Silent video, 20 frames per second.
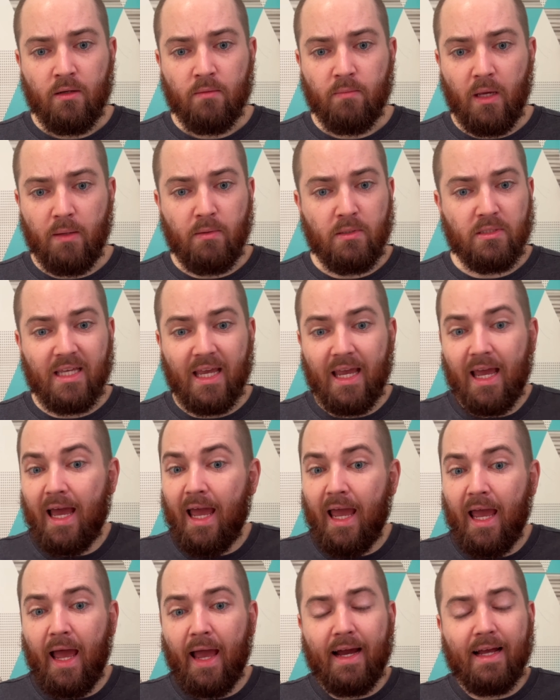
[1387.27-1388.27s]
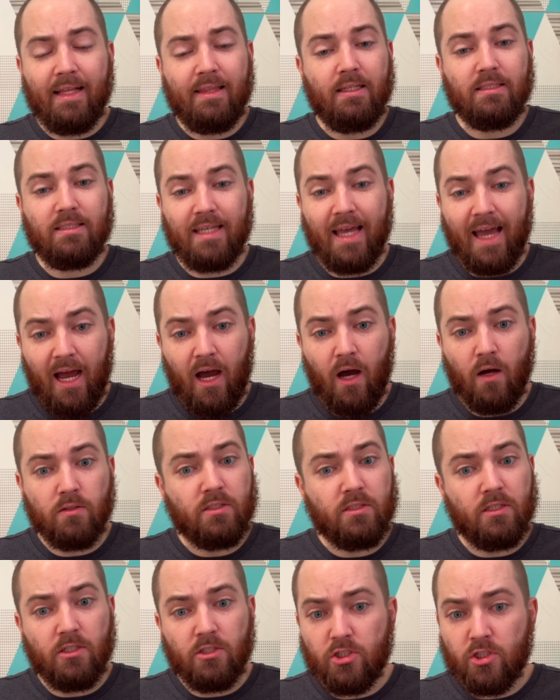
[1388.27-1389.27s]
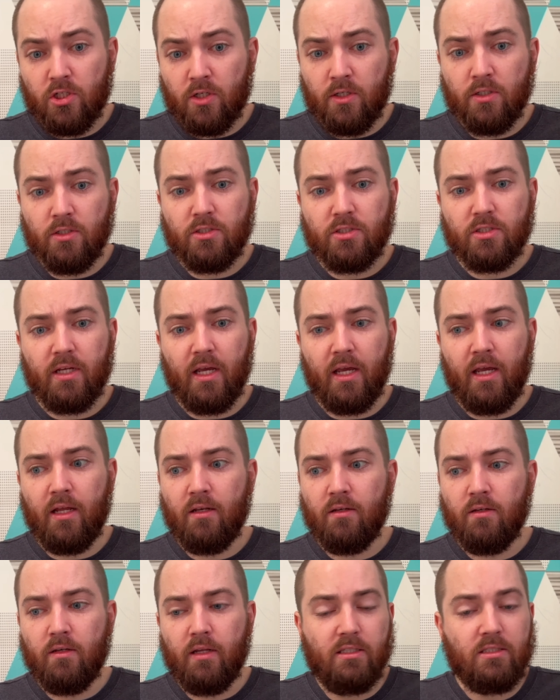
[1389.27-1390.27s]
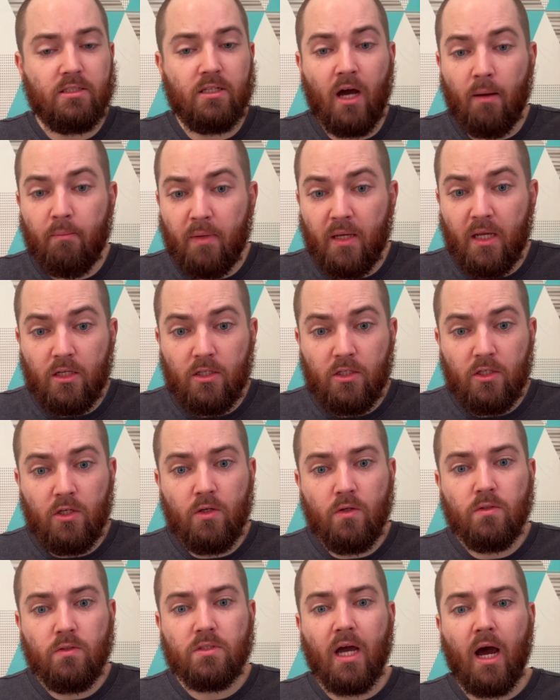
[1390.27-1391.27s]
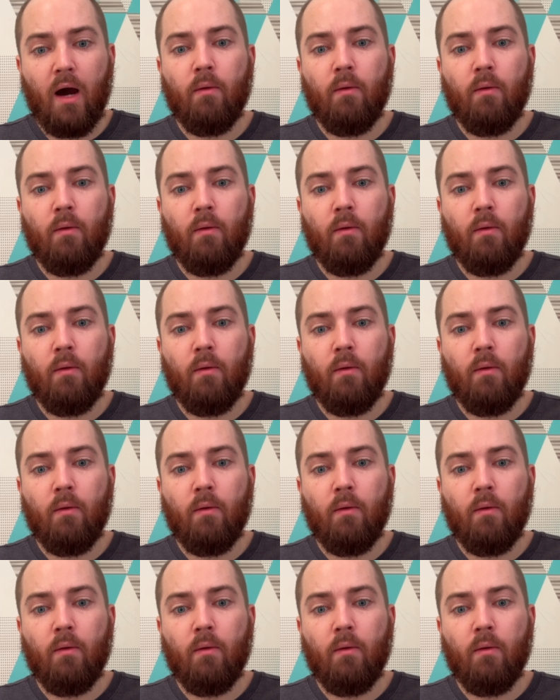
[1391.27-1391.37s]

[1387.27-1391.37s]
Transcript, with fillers: Maybe you say, "Hey, I got this house and a church and it's not being used.